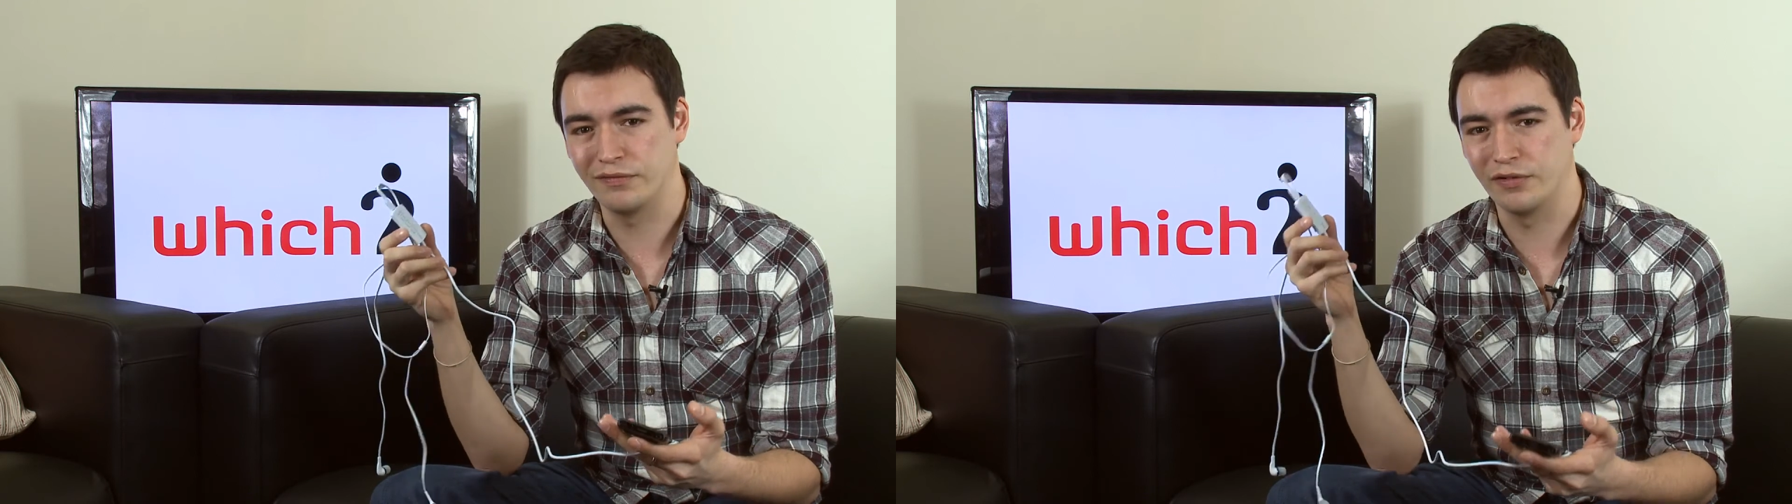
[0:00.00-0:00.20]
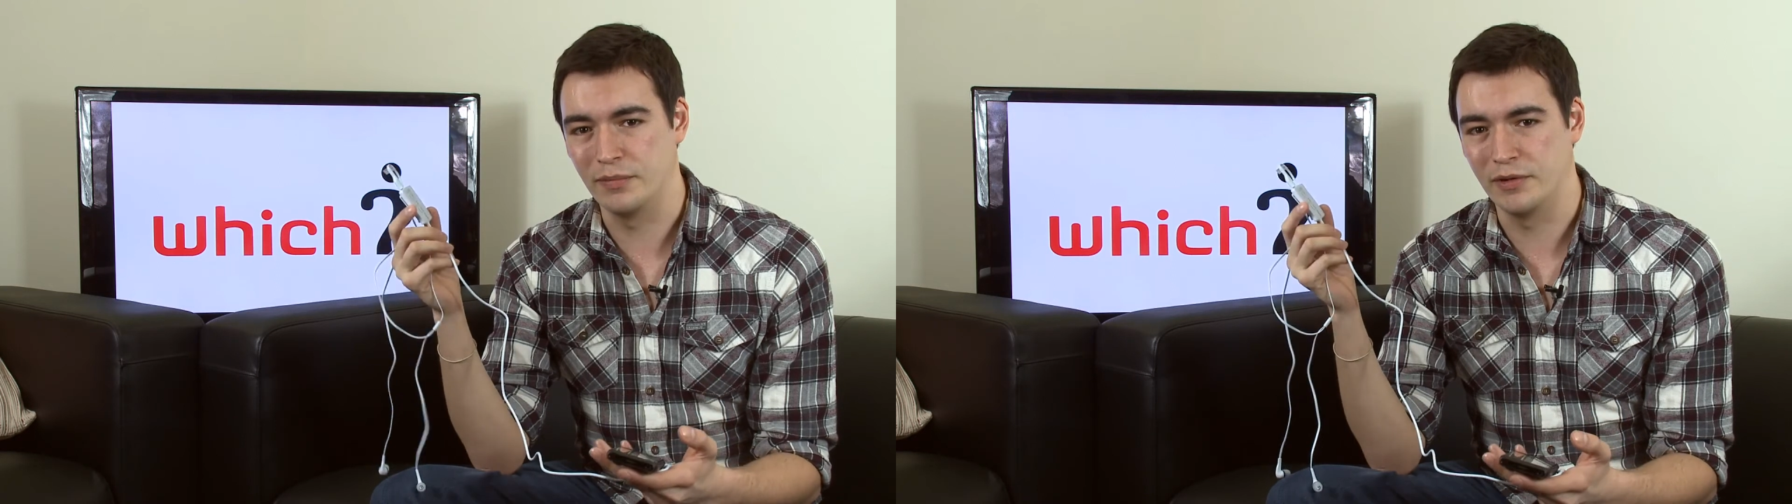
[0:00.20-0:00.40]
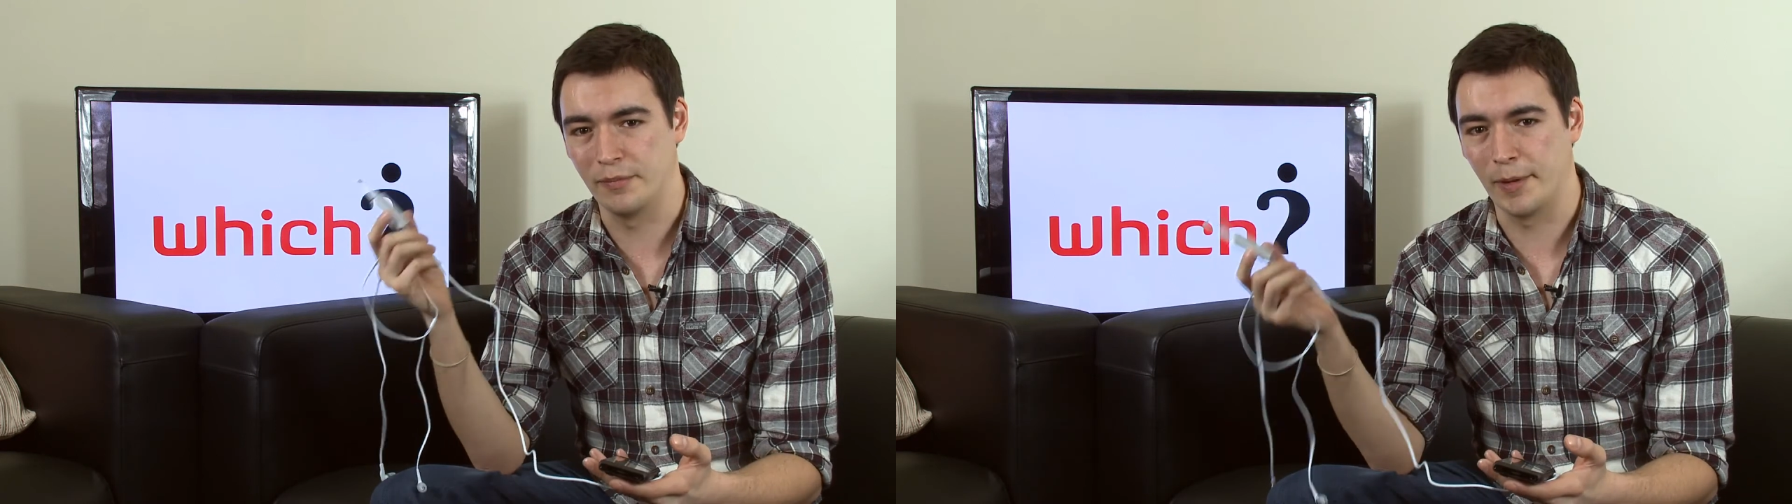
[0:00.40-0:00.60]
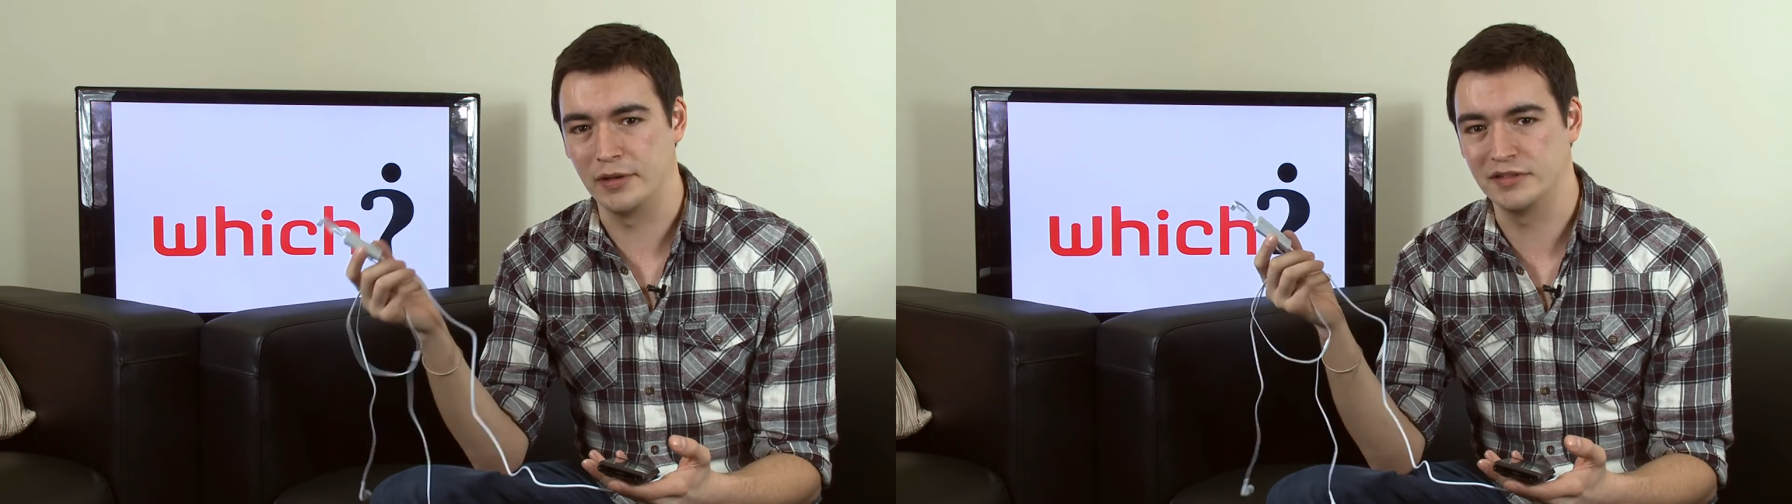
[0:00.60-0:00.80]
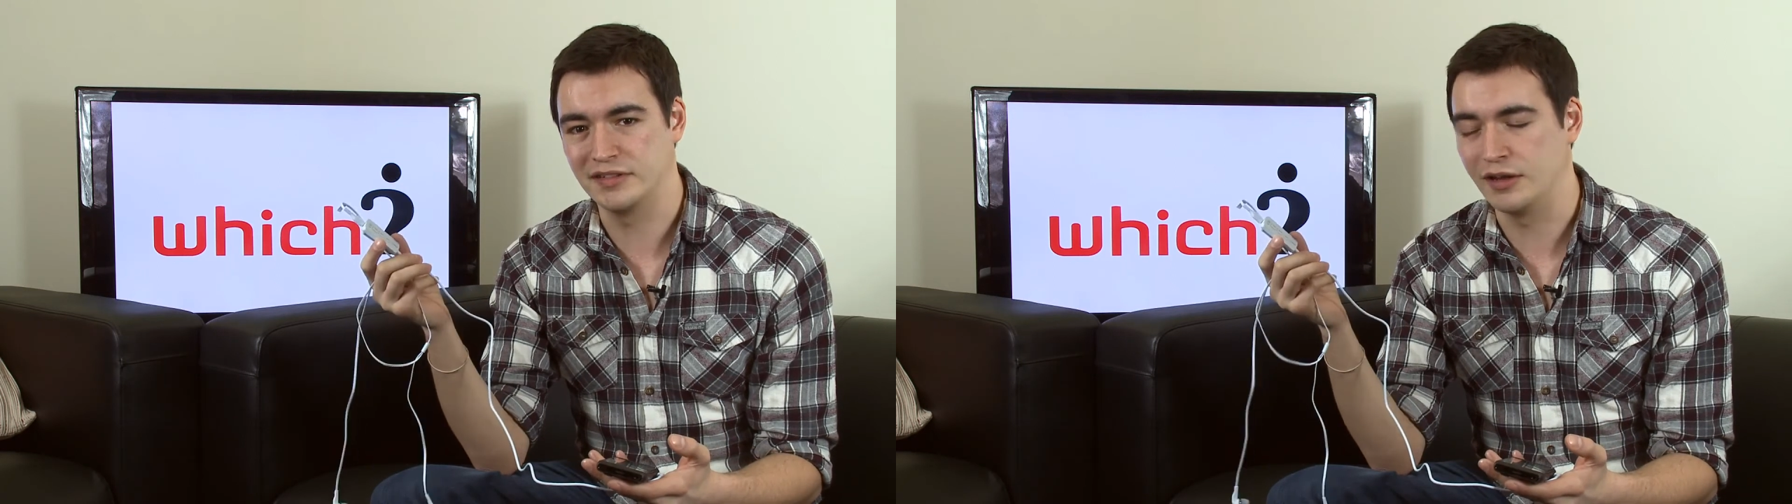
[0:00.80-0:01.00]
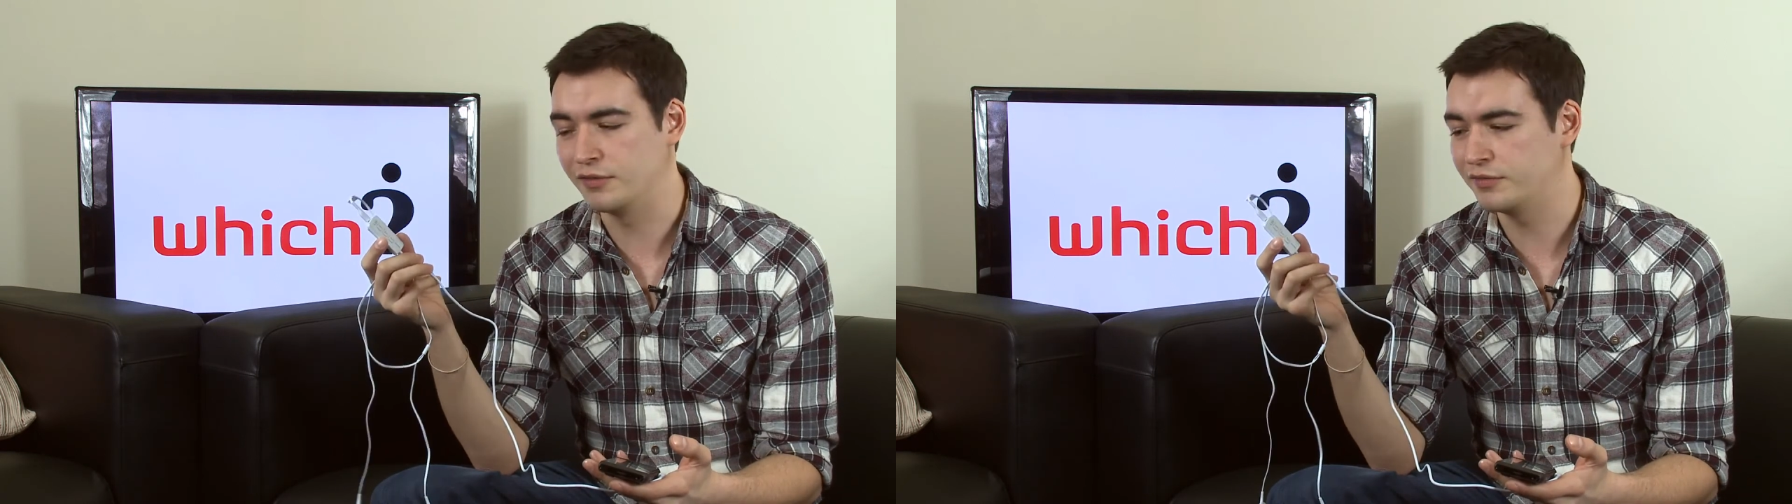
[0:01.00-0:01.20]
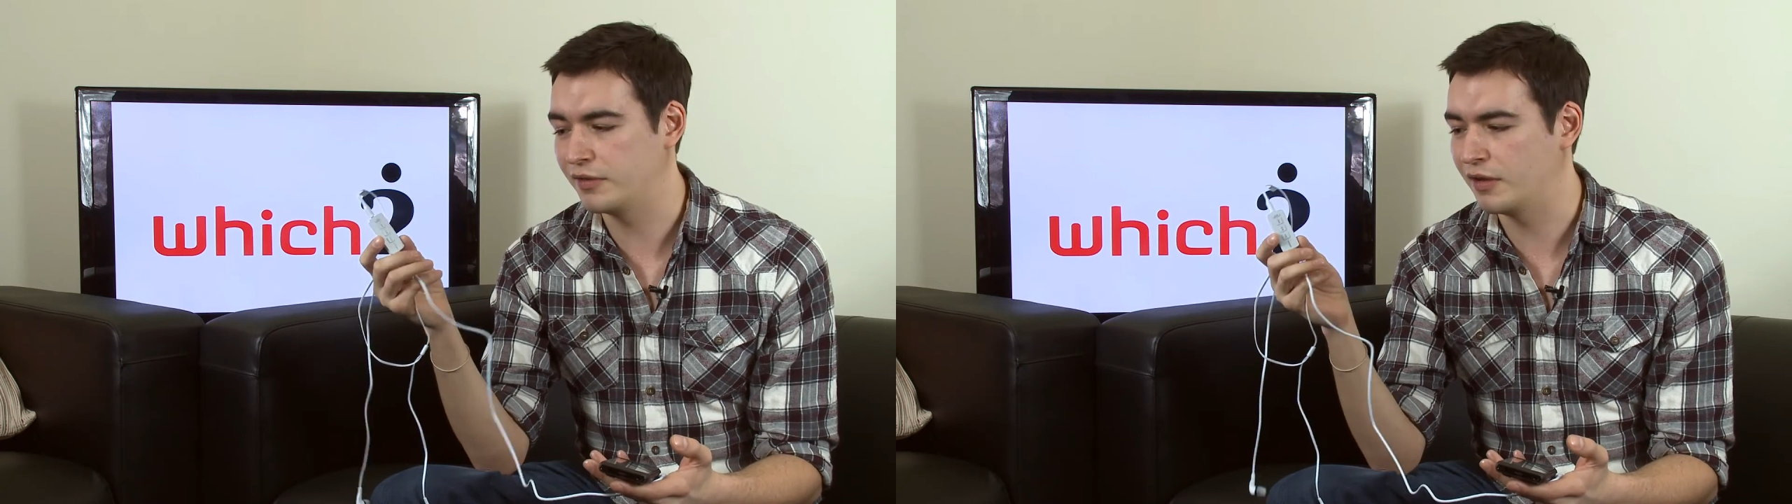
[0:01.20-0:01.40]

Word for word: from the remote itself,